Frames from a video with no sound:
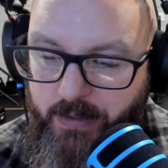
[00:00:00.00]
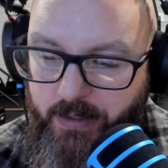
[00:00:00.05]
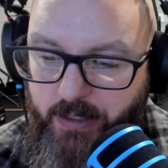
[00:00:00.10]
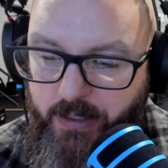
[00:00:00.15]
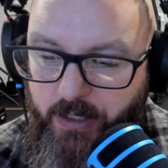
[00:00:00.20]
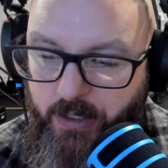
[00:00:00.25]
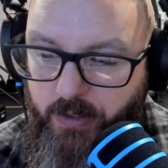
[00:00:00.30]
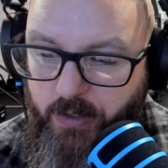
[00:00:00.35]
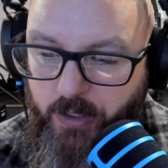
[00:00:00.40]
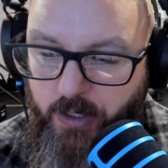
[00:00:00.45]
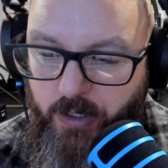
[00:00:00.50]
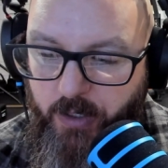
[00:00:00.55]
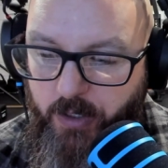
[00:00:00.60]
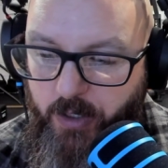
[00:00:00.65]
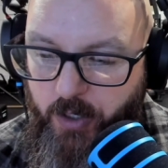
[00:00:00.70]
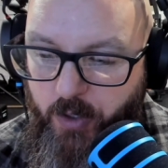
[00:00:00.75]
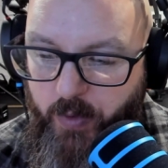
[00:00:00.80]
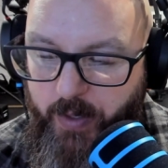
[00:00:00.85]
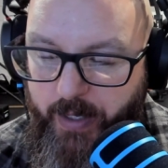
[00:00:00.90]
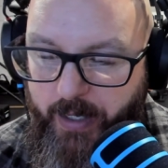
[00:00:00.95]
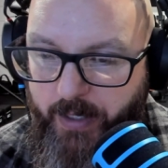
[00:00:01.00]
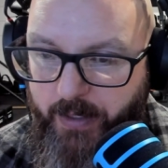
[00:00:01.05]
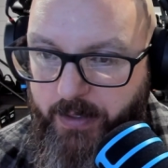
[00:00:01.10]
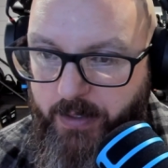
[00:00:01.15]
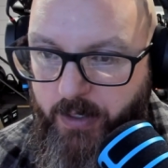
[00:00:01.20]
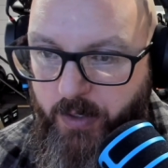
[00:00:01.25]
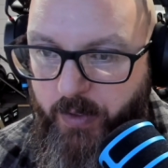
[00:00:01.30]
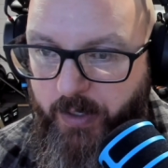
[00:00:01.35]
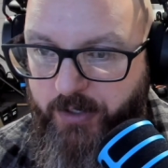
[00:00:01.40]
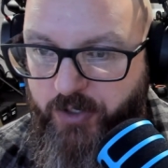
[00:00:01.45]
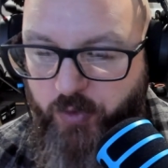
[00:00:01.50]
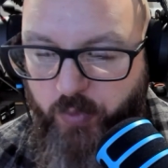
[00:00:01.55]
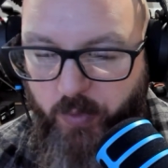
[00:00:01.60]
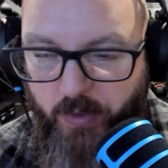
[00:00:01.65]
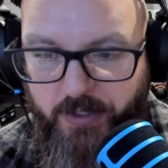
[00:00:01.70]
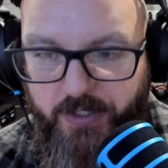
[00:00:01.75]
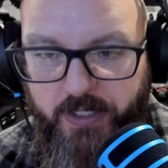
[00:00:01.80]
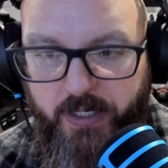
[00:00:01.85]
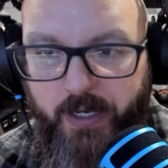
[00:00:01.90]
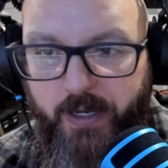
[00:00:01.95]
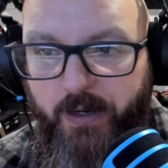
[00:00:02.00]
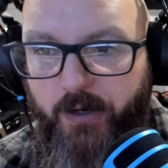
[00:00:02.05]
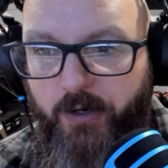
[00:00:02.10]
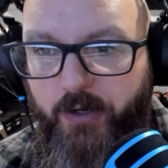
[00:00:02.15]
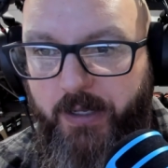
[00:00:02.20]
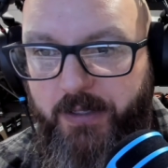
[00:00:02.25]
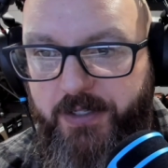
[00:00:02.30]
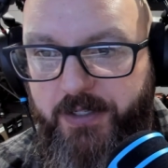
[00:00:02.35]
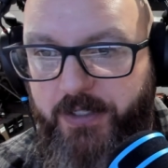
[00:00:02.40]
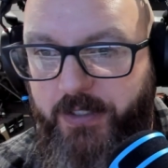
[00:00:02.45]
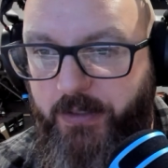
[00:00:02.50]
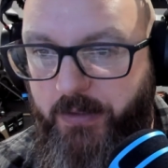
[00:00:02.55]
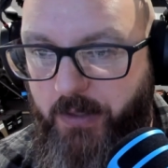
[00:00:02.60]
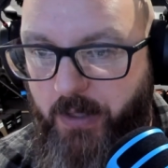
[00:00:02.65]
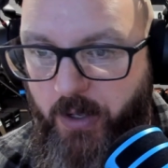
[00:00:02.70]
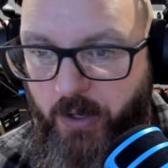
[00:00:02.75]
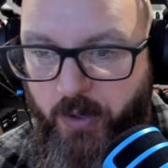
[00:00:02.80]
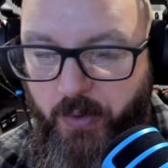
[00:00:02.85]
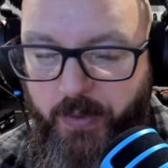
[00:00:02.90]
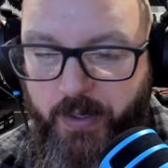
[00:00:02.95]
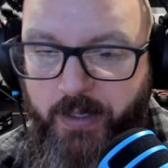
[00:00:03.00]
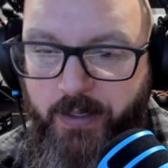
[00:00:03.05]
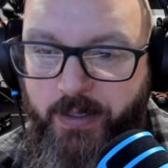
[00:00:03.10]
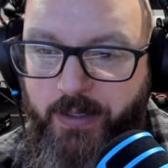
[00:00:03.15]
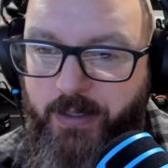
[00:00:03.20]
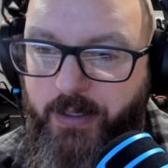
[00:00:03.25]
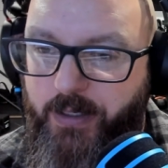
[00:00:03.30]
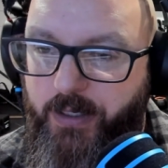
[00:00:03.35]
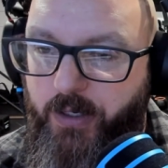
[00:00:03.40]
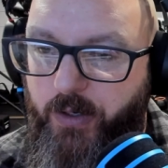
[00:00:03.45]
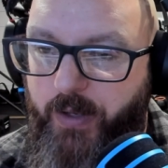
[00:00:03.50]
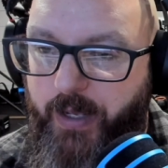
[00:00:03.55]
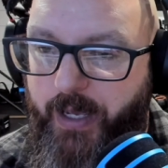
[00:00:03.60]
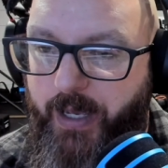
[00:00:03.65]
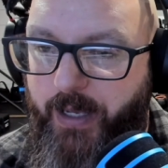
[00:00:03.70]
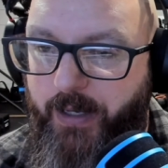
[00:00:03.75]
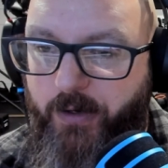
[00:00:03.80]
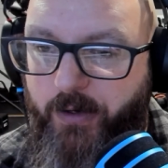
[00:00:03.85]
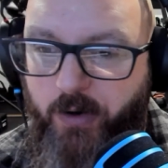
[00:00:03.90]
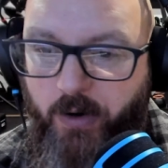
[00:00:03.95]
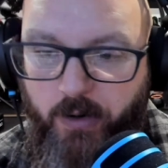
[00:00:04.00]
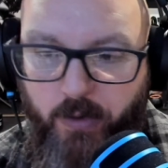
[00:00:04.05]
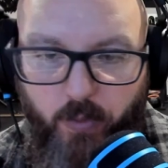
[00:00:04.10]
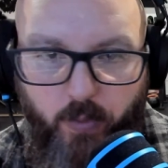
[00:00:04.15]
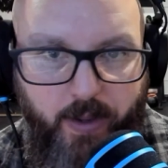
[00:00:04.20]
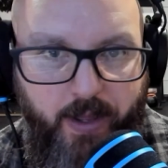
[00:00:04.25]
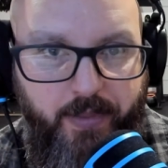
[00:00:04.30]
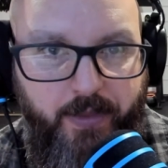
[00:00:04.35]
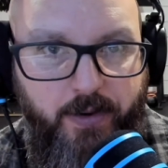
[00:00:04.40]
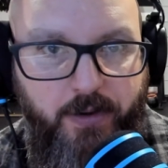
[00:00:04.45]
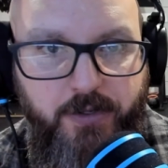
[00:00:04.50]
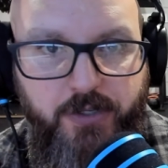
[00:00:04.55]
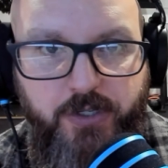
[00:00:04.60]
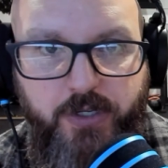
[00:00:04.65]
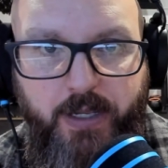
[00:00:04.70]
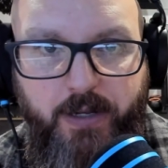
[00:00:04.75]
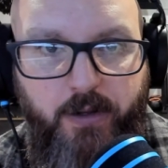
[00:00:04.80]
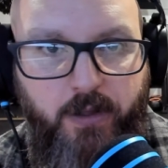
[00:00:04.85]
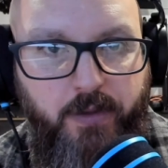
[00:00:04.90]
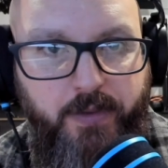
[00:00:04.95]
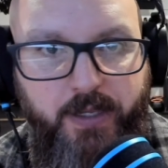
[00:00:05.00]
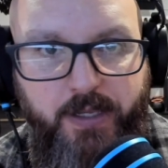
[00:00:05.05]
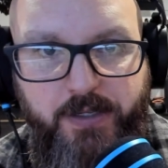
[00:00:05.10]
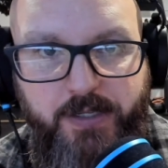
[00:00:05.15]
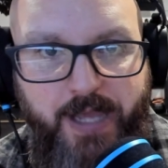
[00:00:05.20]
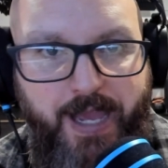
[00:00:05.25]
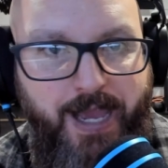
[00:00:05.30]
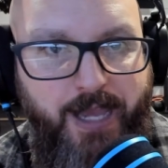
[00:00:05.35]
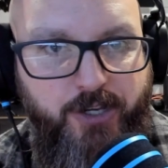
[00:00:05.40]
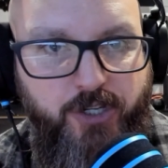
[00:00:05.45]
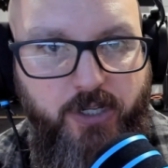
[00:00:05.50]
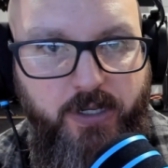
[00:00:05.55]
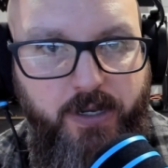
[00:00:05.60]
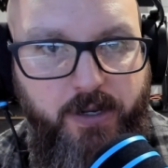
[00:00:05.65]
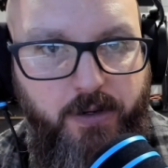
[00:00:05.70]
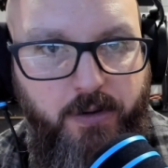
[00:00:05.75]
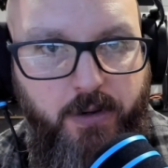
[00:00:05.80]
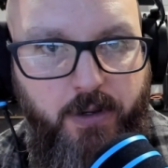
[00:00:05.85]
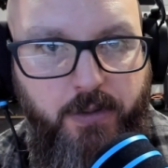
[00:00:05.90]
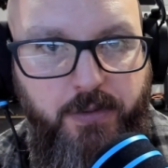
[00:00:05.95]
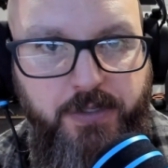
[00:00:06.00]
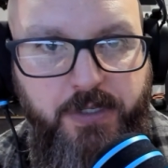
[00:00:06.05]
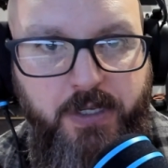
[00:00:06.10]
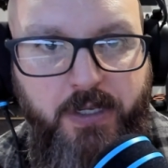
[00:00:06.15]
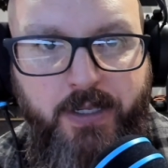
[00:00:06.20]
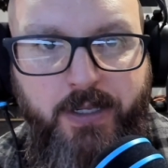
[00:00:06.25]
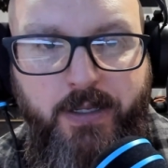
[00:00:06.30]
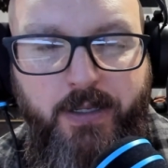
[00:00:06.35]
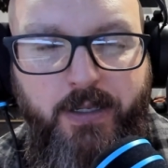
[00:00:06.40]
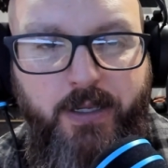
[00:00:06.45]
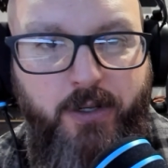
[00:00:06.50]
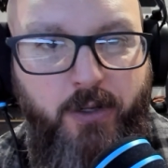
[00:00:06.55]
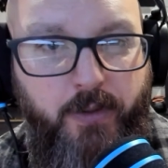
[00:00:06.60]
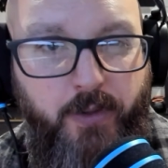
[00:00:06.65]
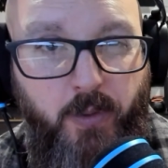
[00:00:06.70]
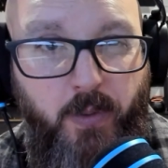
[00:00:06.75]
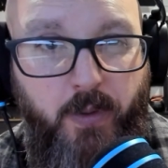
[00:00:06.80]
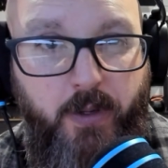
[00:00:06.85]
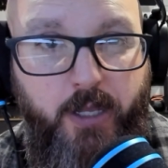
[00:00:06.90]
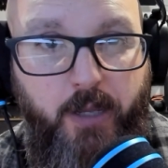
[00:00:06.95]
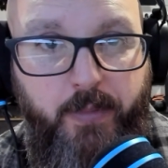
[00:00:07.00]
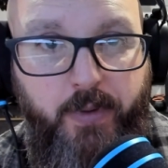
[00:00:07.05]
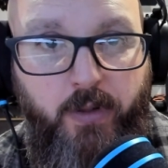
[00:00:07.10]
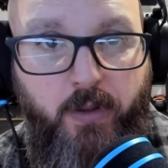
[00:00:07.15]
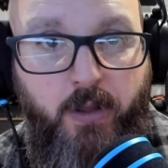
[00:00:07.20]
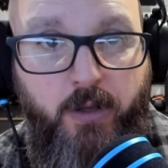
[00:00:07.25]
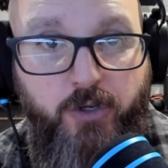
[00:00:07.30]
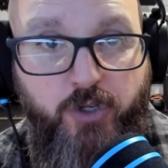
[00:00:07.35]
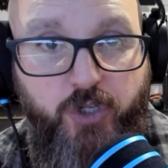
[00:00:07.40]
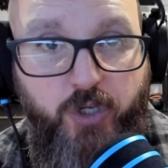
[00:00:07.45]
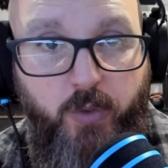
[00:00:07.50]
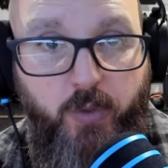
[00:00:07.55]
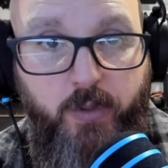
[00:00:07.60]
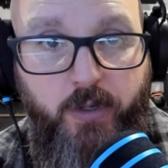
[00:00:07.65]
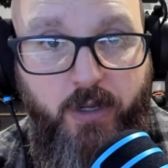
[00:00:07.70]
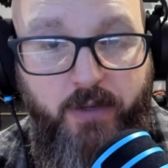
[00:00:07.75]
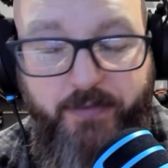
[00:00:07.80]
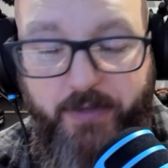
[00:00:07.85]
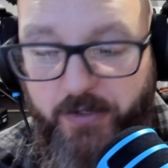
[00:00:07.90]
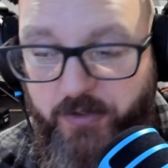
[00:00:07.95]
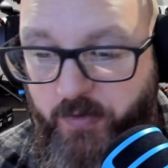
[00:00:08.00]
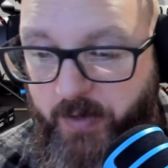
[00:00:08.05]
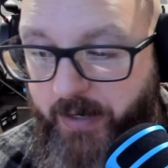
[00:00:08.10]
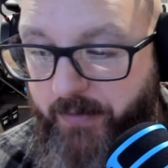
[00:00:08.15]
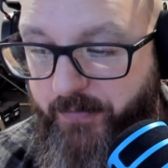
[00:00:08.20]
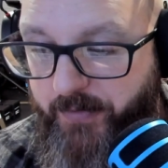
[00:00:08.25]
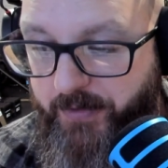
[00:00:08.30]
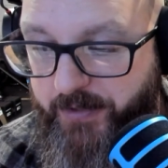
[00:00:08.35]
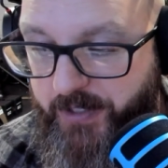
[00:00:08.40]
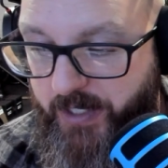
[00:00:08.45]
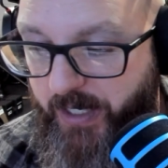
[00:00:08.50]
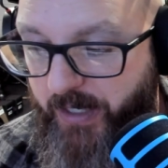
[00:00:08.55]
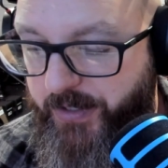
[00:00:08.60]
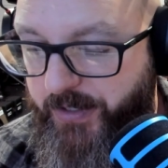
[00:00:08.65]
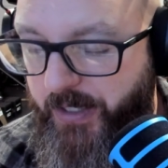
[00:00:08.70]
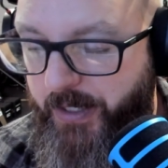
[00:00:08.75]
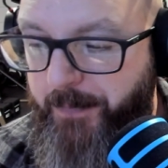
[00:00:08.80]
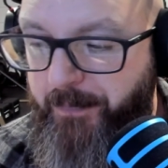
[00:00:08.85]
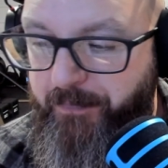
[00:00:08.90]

You had Schwarzenegger, you had Stallone, you had Carl Weathers, you had all these action heroes, that were coming along showing off these great physiques.